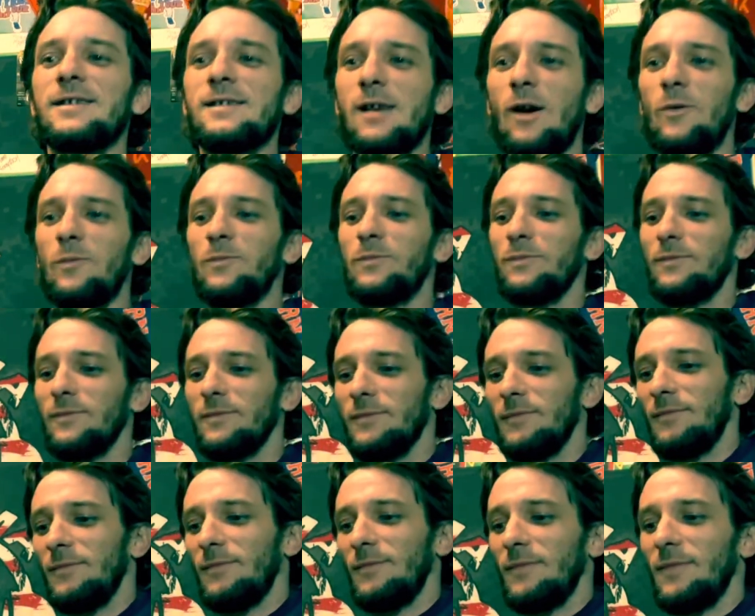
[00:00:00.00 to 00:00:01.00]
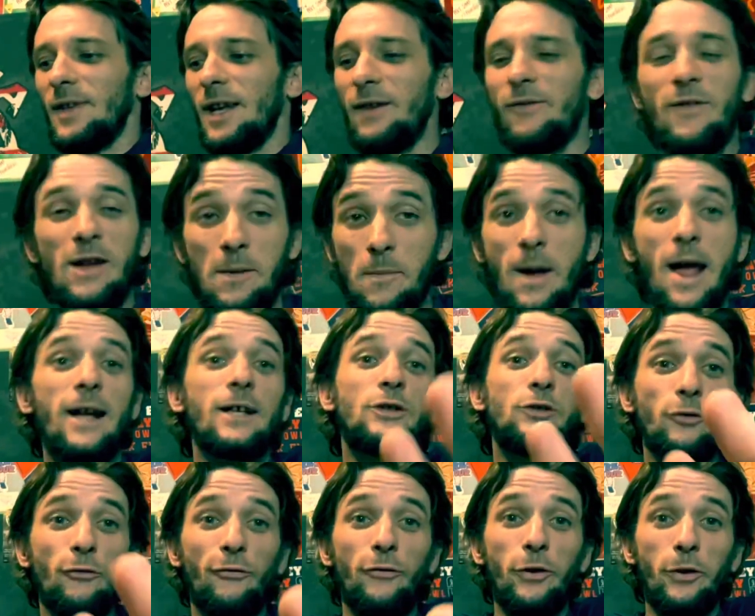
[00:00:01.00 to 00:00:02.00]
so if it makes
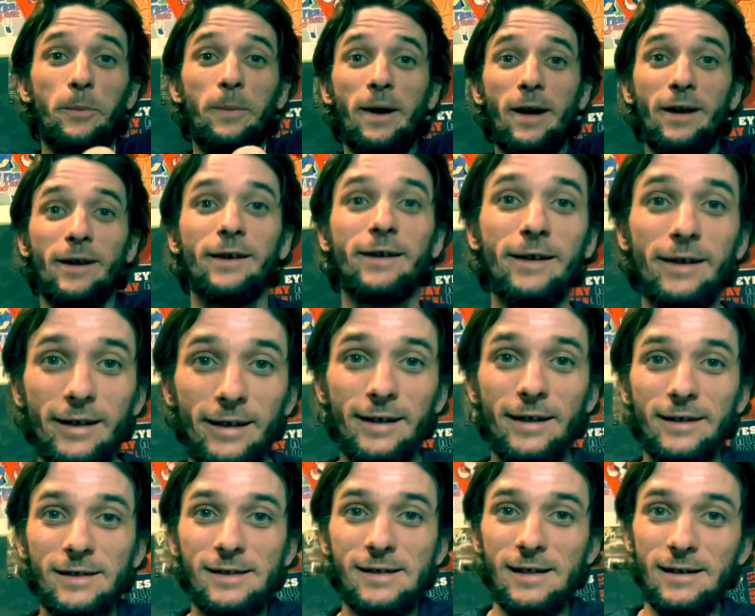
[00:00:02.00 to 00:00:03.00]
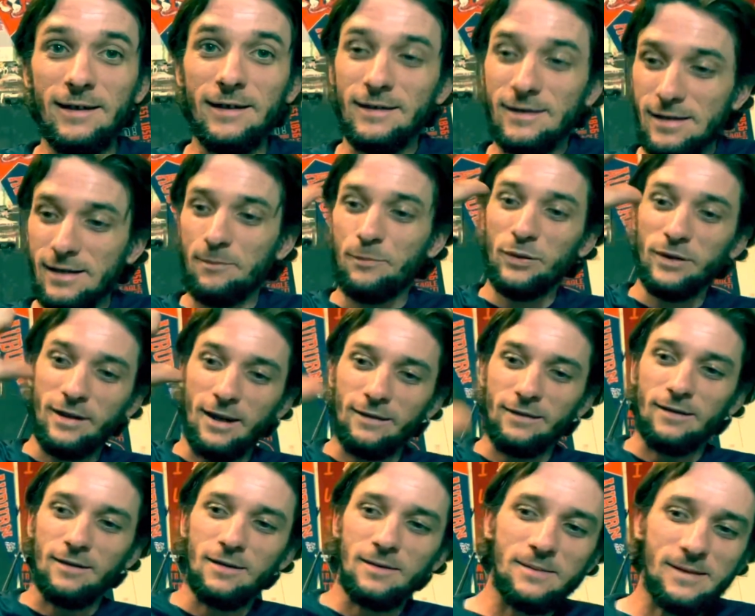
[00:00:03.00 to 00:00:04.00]
you feel better to, to put that
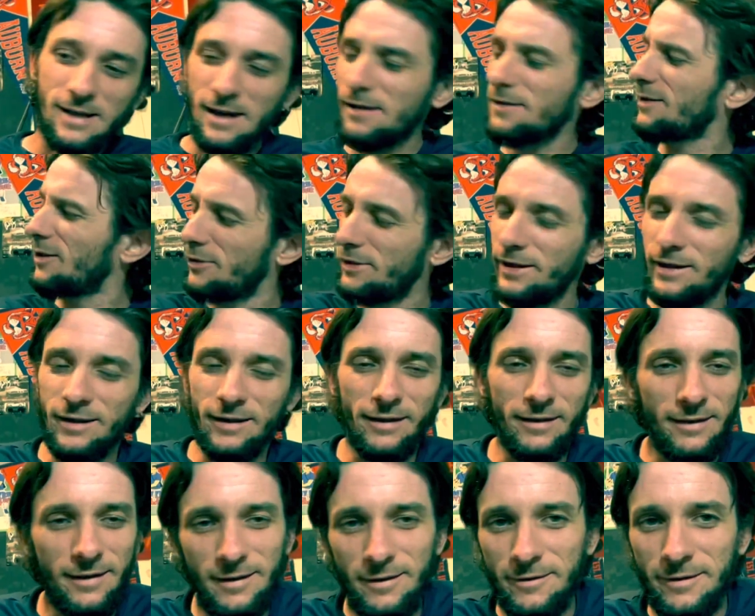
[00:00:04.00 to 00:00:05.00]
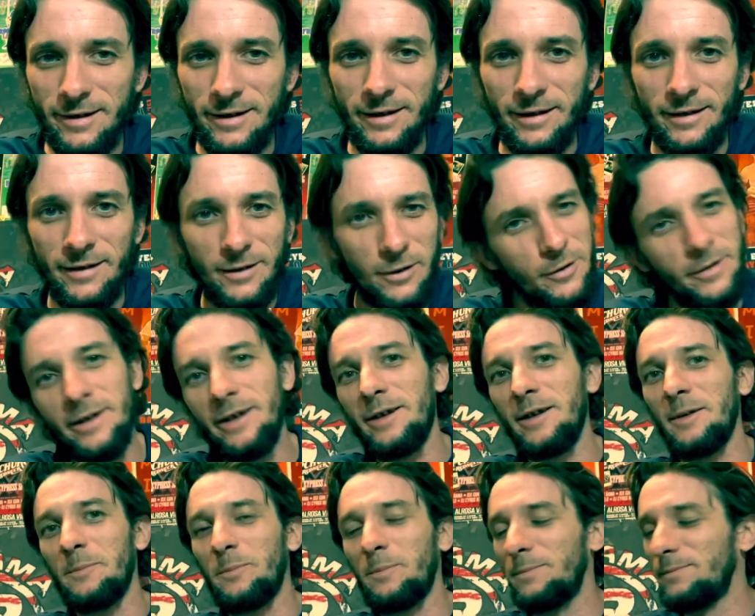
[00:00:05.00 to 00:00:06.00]
thumbs down, go ahead. I don't care. Go
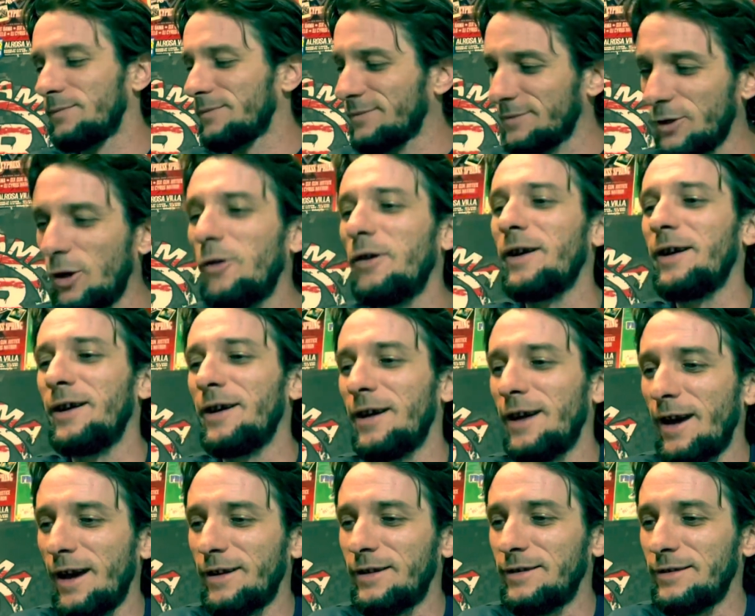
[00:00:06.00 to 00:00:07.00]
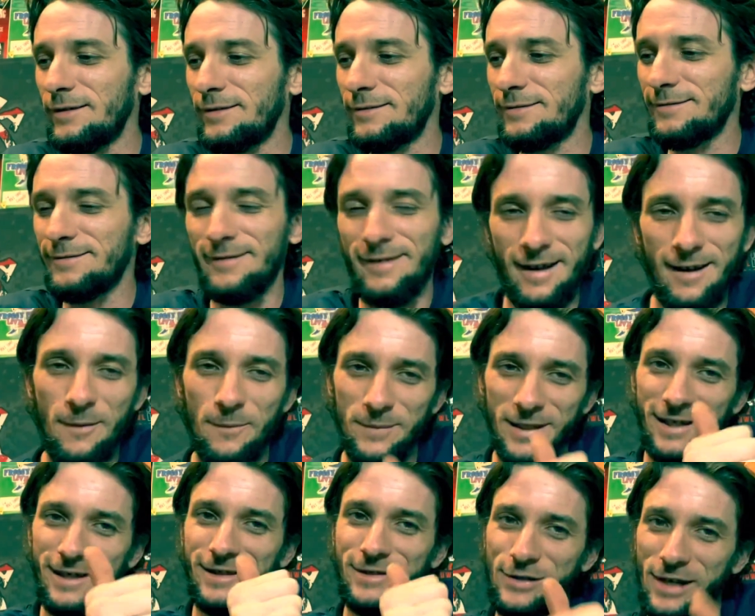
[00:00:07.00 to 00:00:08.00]
ahead. Go ahead, hater. I'm
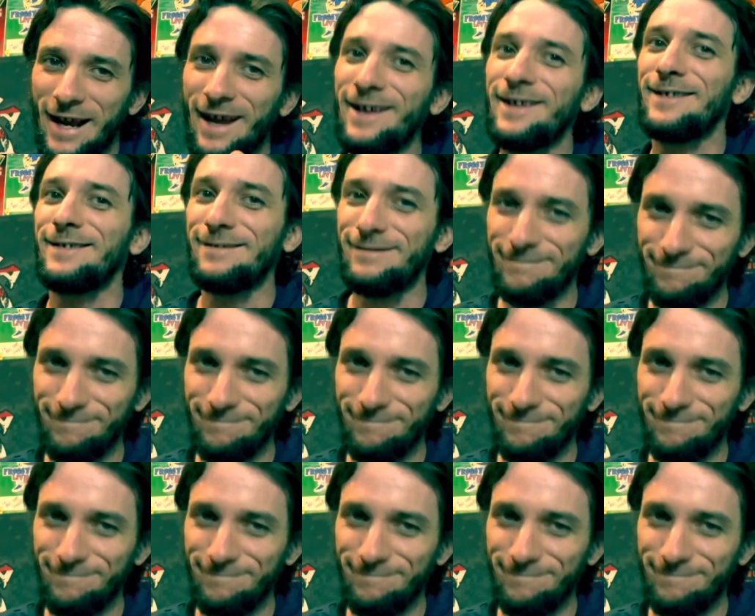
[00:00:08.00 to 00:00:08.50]
going to let you hate.